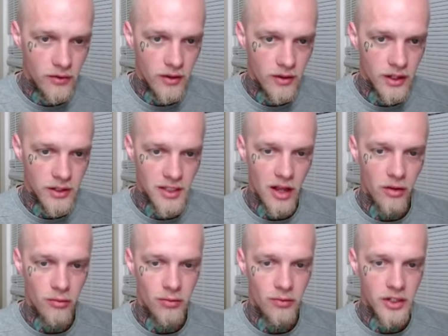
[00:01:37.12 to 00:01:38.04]
this
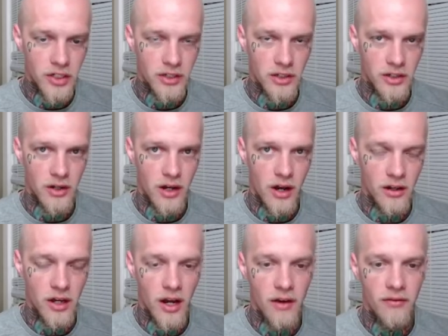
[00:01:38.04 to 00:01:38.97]
is
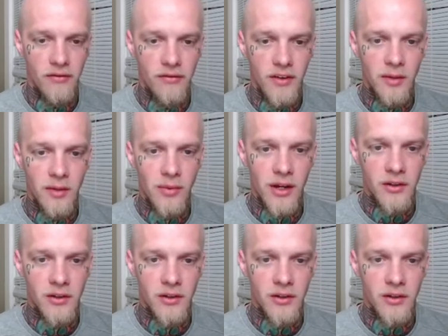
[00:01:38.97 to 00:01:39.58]
a female